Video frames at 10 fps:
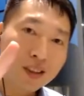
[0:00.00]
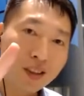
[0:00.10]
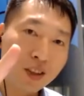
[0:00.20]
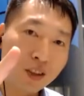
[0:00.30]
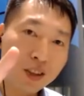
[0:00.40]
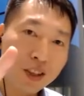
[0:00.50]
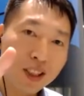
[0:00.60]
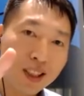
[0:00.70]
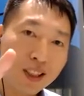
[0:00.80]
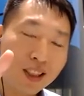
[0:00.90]
third
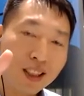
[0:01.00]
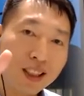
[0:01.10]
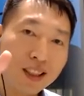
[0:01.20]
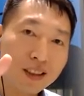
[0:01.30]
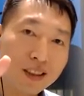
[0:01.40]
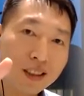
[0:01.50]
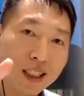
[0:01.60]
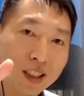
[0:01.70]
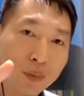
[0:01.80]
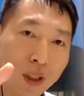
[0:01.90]

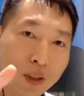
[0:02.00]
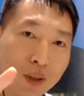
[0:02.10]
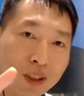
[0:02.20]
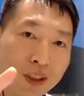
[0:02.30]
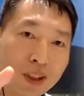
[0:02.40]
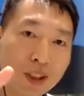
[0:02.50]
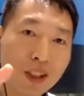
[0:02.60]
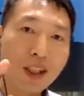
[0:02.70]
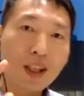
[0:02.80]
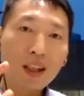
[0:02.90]
experience
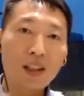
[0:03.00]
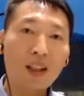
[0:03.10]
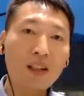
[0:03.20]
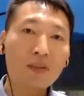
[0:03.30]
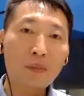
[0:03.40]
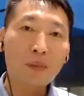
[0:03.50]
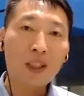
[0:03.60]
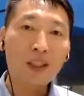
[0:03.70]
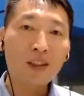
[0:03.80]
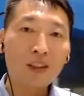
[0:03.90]
gave
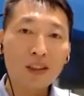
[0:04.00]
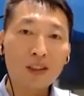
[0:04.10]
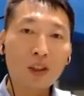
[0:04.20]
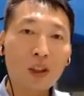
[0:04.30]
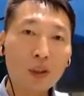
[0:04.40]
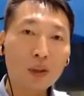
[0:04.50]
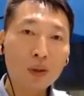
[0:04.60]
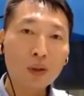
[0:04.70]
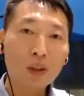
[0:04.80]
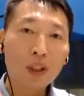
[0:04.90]
me a
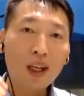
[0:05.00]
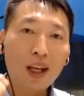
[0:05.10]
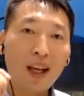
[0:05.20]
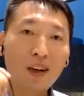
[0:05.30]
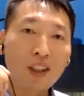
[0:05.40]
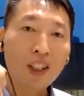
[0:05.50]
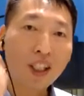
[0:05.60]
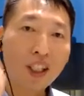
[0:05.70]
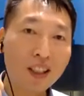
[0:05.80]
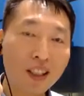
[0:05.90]
clue and a
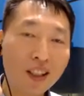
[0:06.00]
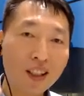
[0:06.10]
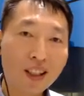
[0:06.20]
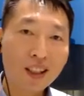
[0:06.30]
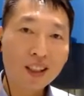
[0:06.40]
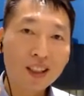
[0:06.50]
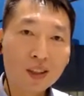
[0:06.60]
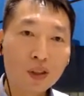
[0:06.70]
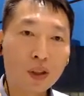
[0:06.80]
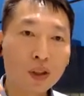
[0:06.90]
key
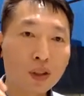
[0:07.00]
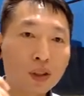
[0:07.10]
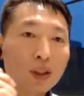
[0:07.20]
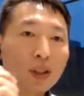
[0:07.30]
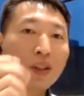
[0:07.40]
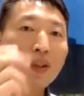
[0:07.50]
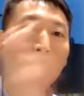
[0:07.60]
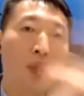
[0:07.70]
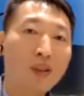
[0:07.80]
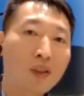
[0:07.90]
to the
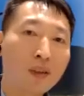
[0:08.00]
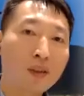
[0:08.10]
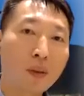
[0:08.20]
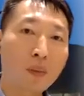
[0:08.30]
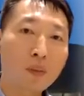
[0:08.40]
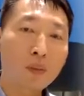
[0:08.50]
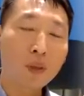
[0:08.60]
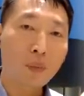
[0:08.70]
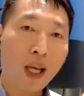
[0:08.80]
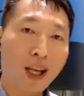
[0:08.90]
rest of the
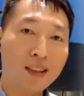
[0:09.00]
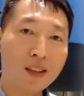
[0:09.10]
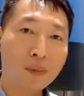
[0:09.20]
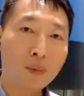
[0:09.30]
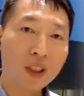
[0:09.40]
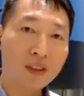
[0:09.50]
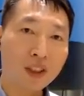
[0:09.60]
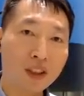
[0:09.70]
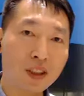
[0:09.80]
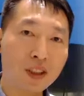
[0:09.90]
past
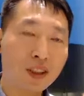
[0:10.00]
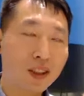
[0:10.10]
previous